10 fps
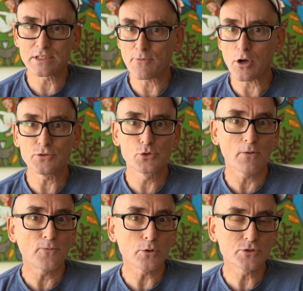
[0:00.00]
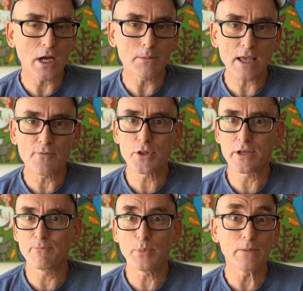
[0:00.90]
They've gotten to a full-time level,
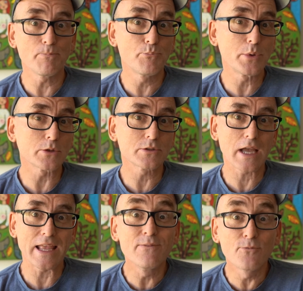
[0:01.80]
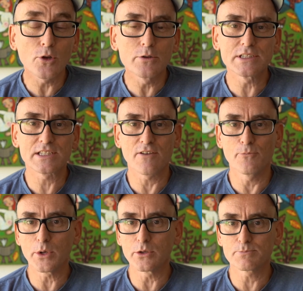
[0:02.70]
they've built influence, they've
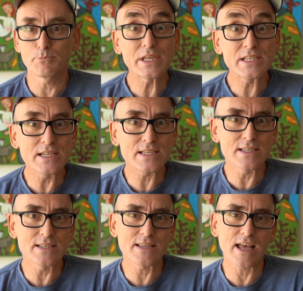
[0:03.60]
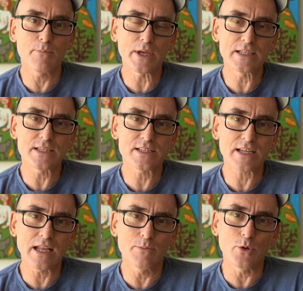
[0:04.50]
built businesses that have been
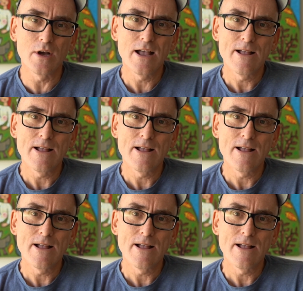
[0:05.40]
sustainable.